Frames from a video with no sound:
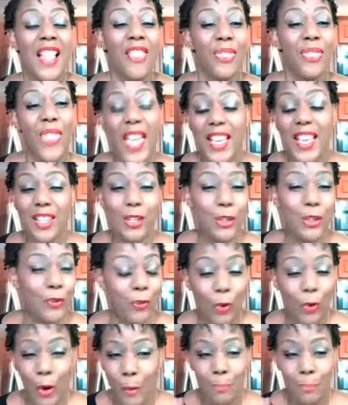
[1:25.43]
Thank you
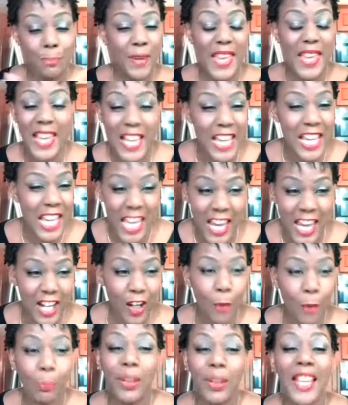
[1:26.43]
for being
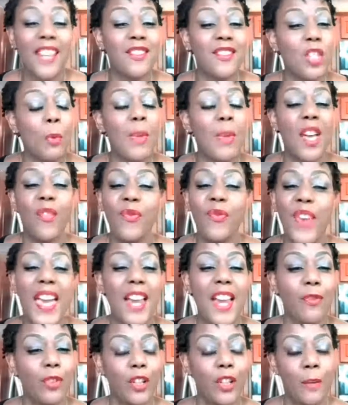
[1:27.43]
here. Please do me a
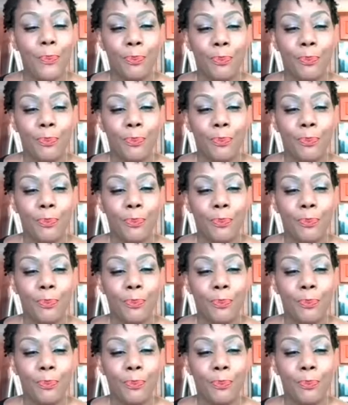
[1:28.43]
favor.